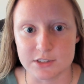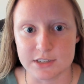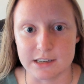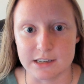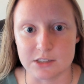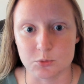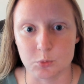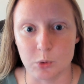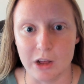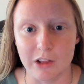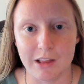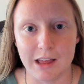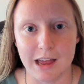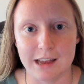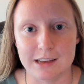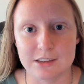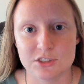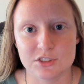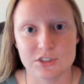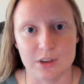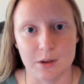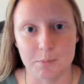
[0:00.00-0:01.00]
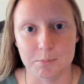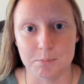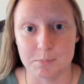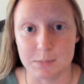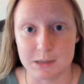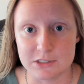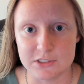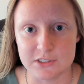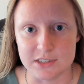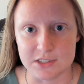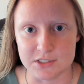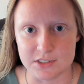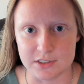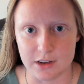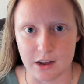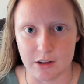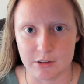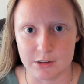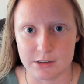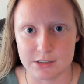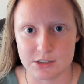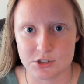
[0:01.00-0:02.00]
as well as some business
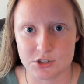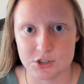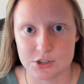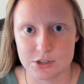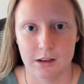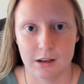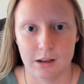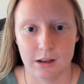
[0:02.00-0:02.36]
knowledge.